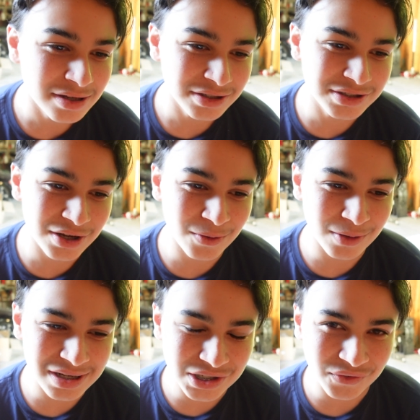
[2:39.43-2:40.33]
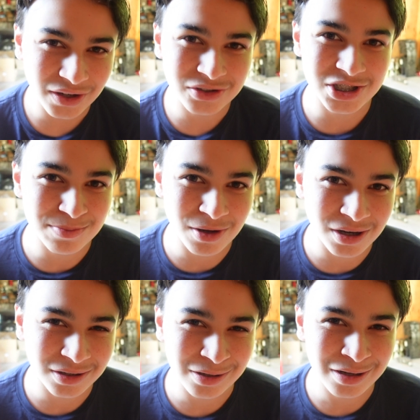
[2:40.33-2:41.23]
So it's failed
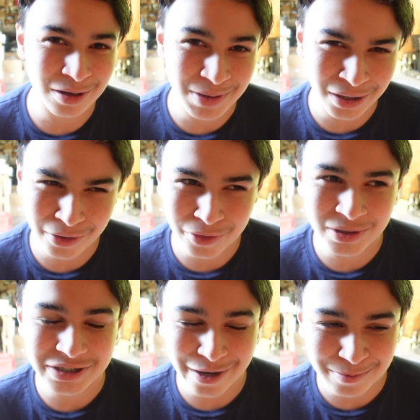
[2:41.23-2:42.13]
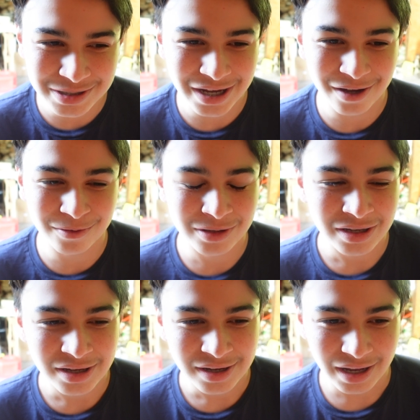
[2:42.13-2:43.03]
smog about 3 times now,
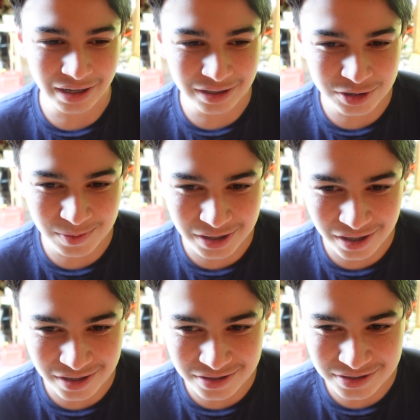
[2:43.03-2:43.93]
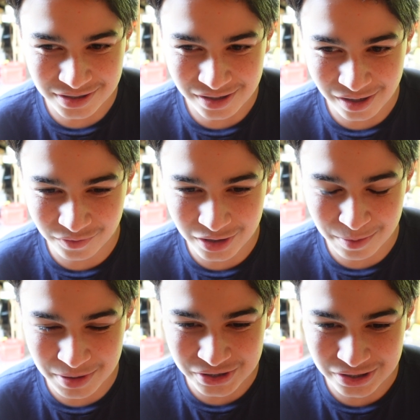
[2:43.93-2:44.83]
and it's because of the
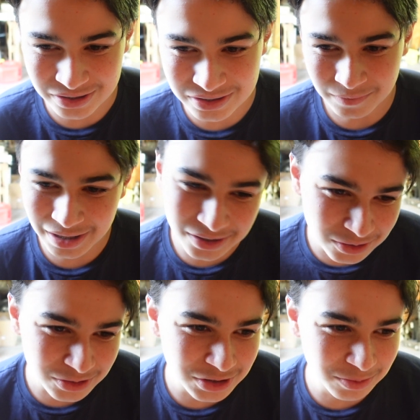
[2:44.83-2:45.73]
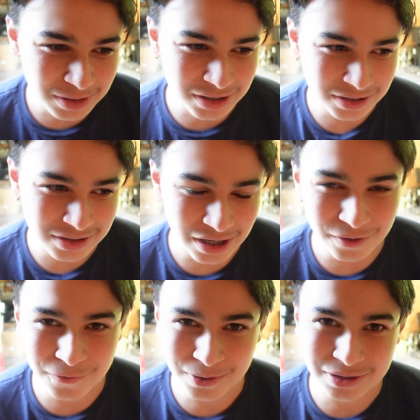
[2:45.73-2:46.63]
emissions, and also because
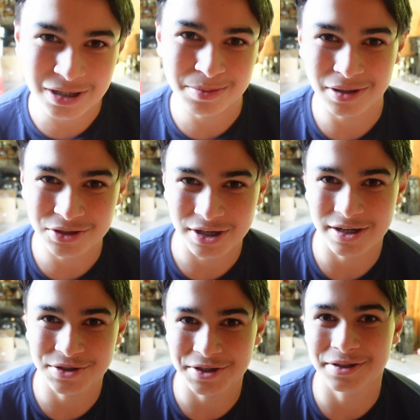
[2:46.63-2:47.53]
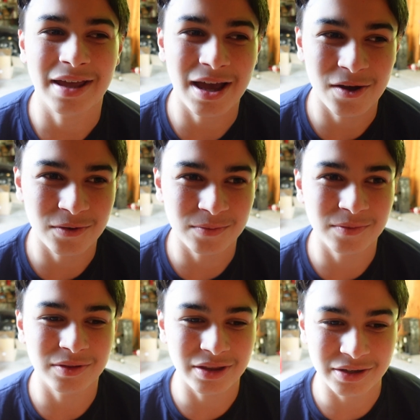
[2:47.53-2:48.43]
California keeps on changing how
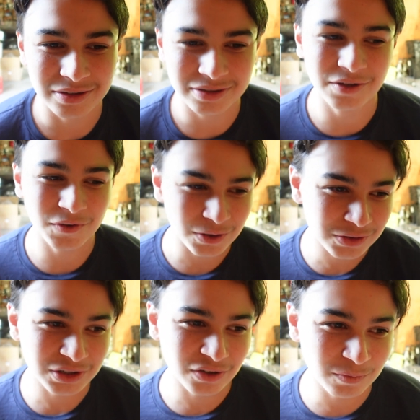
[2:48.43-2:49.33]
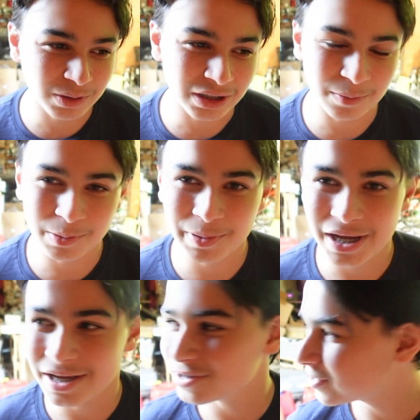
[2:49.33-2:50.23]
the difficulty of being able to
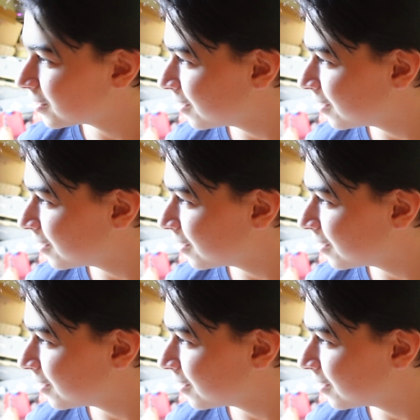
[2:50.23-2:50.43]
pass.